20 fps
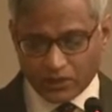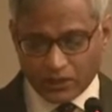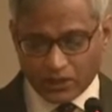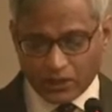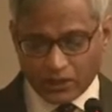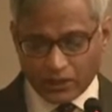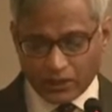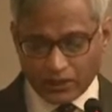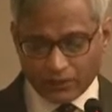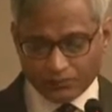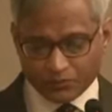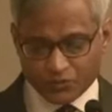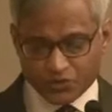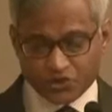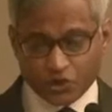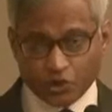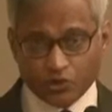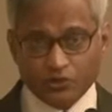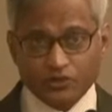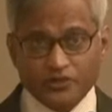Um,
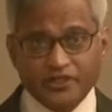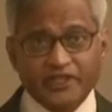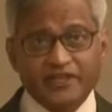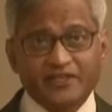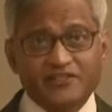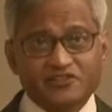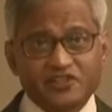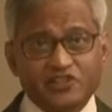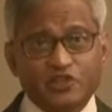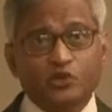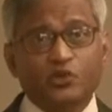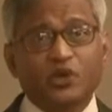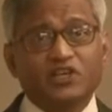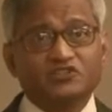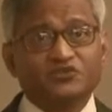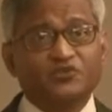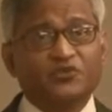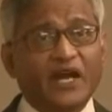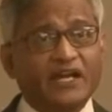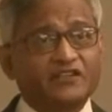so there is the US
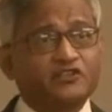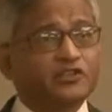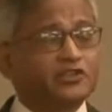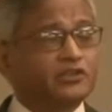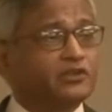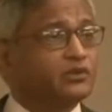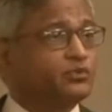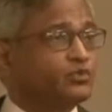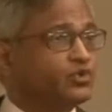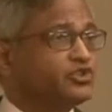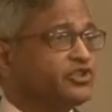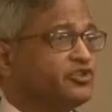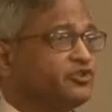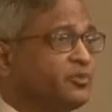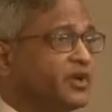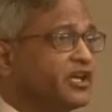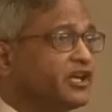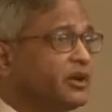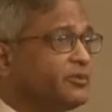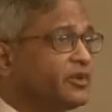factor which is
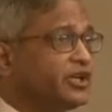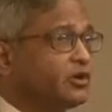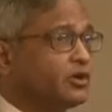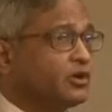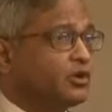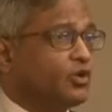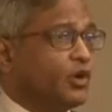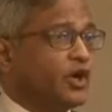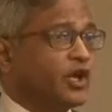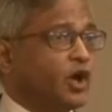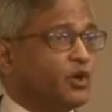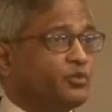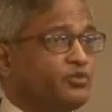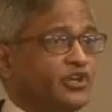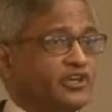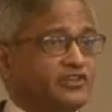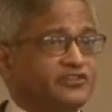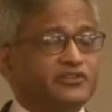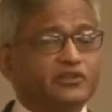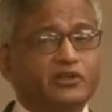becoming quite
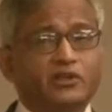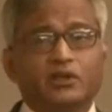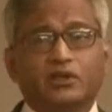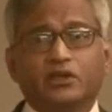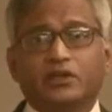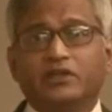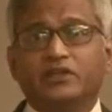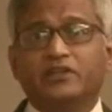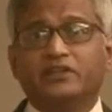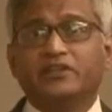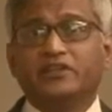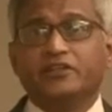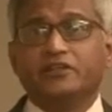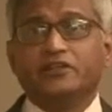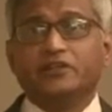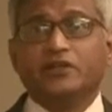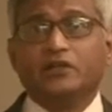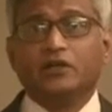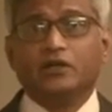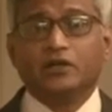obvious in
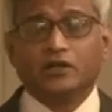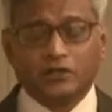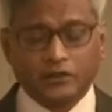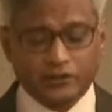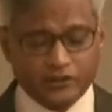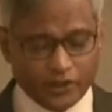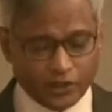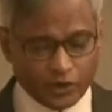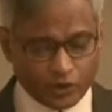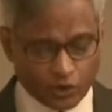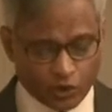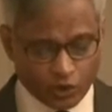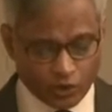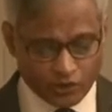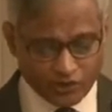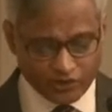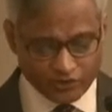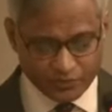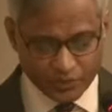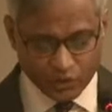the uh, territorial
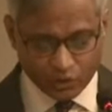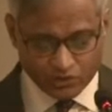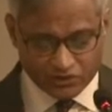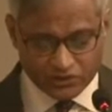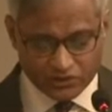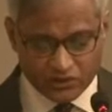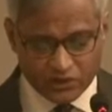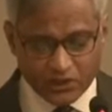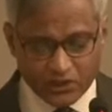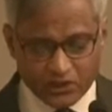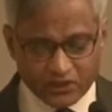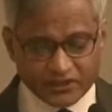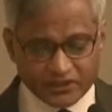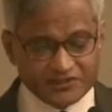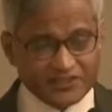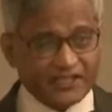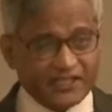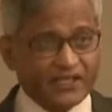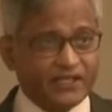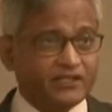disputes. The
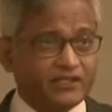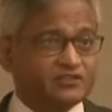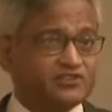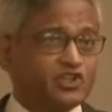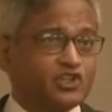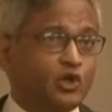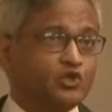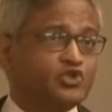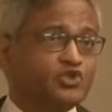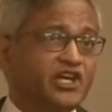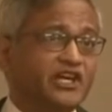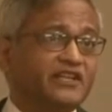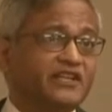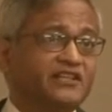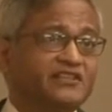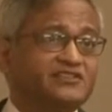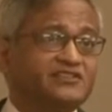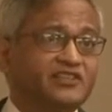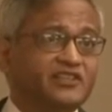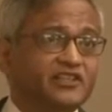second South
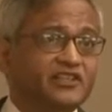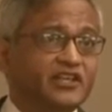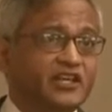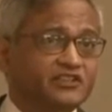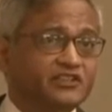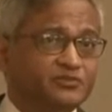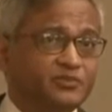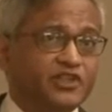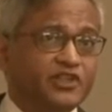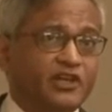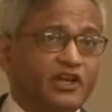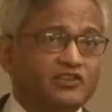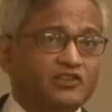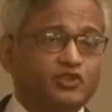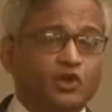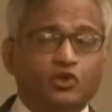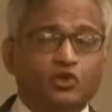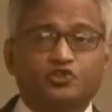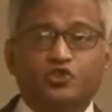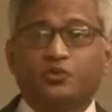China Sea has, been, has
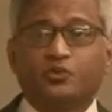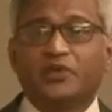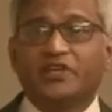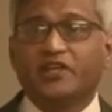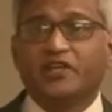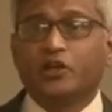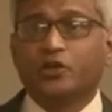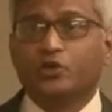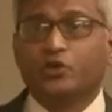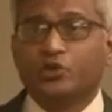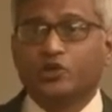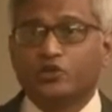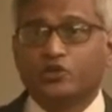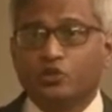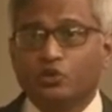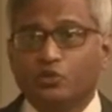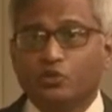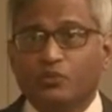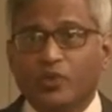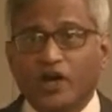also been alluded
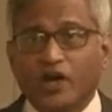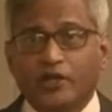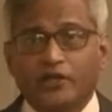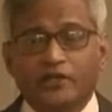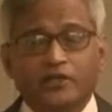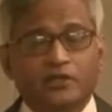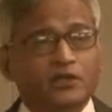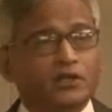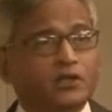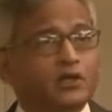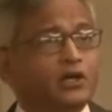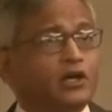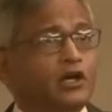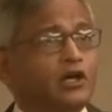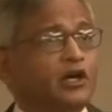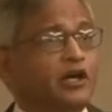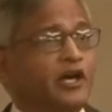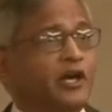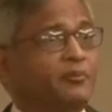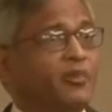to by
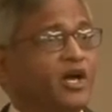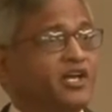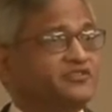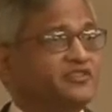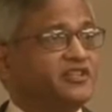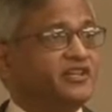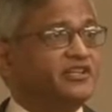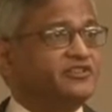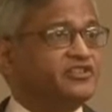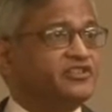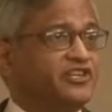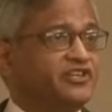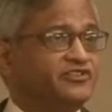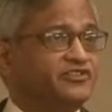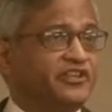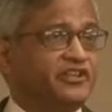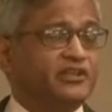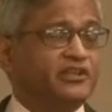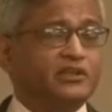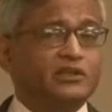uh, Ambassador H.K.
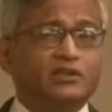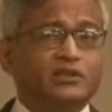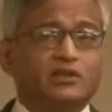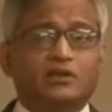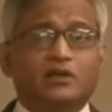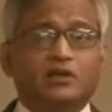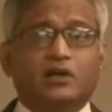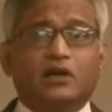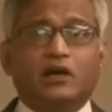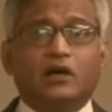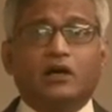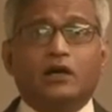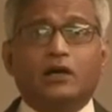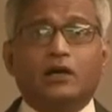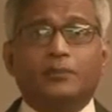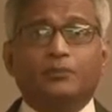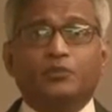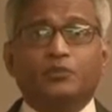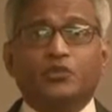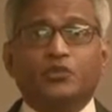Singh.
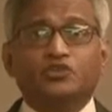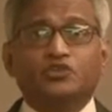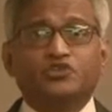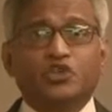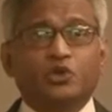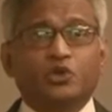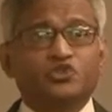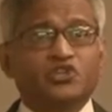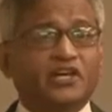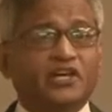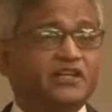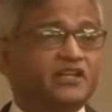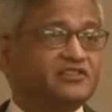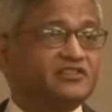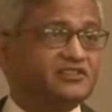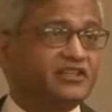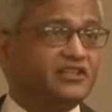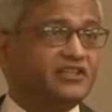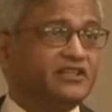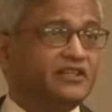Um, South China
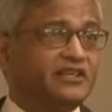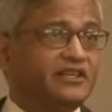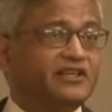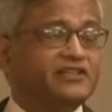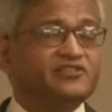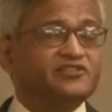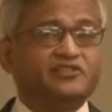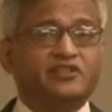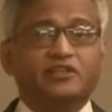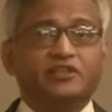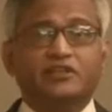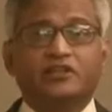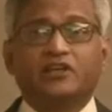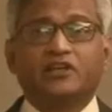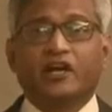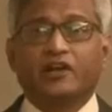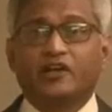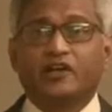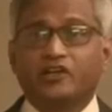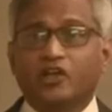Sea is the
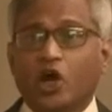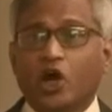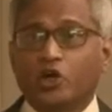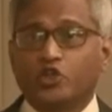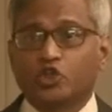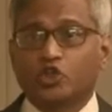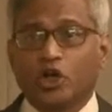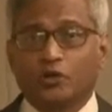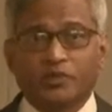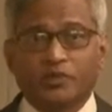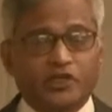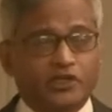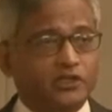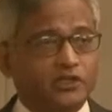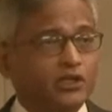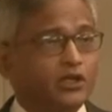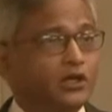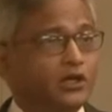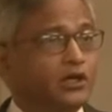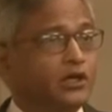current hot topic.
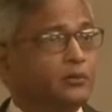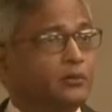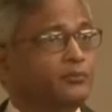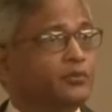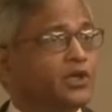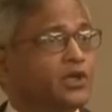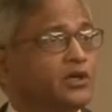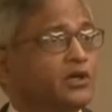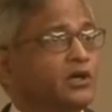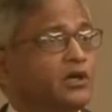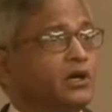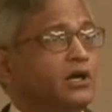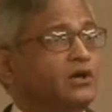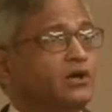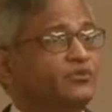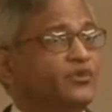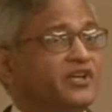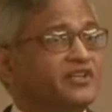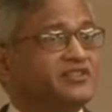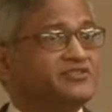Um, uh,
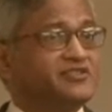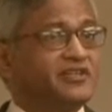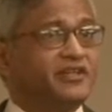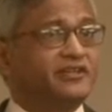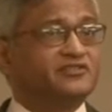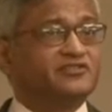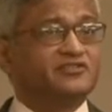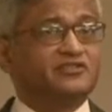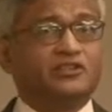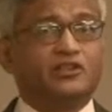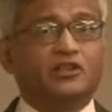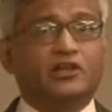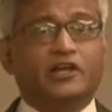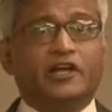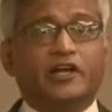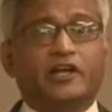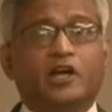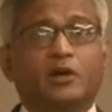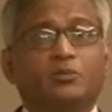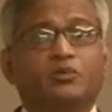for instance, uh,
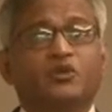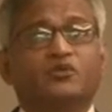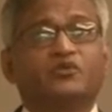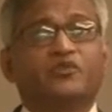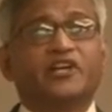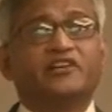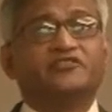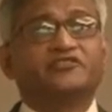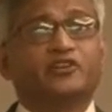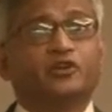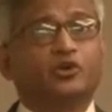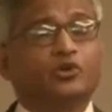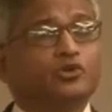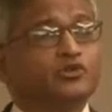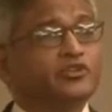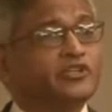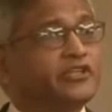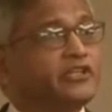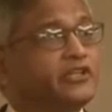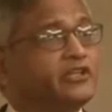a couple of days ago,
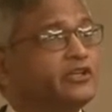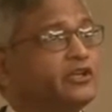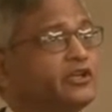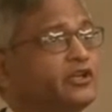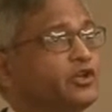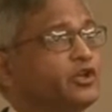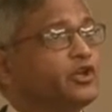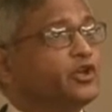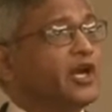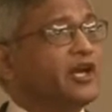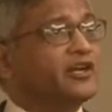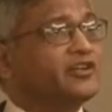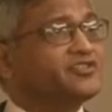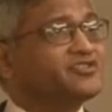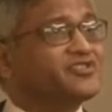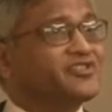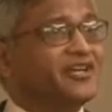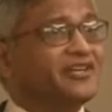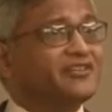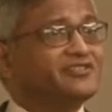the United
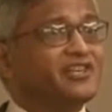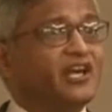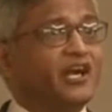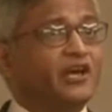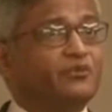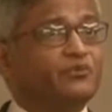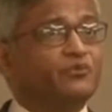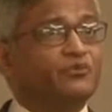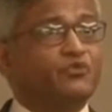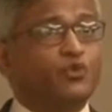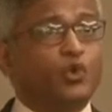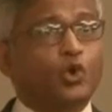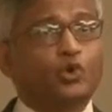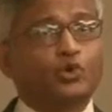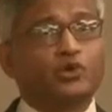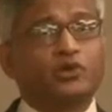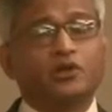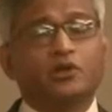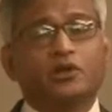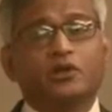States had
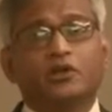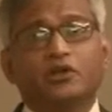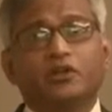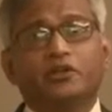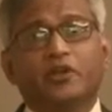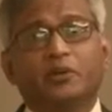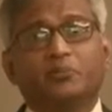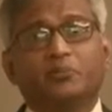flown the